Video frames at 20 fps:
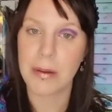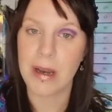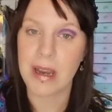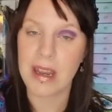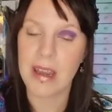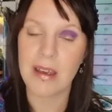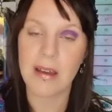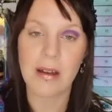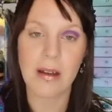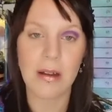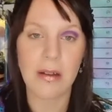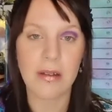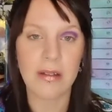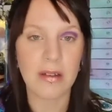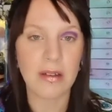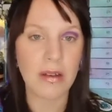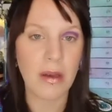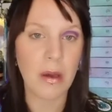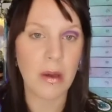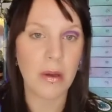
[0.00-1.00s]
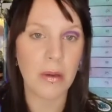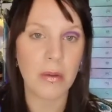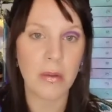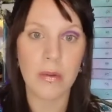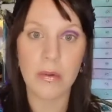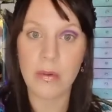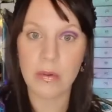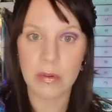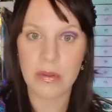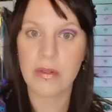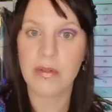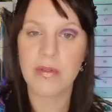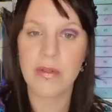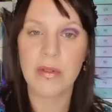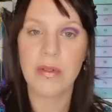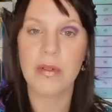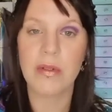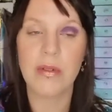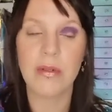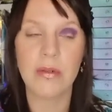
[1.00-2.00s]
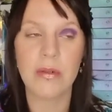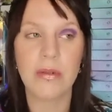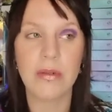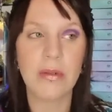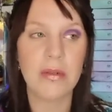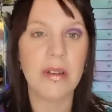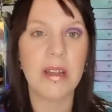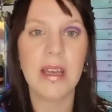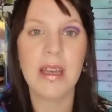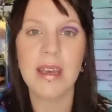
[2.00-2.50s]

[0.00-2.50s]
and he could lose a toe or the foot. Or,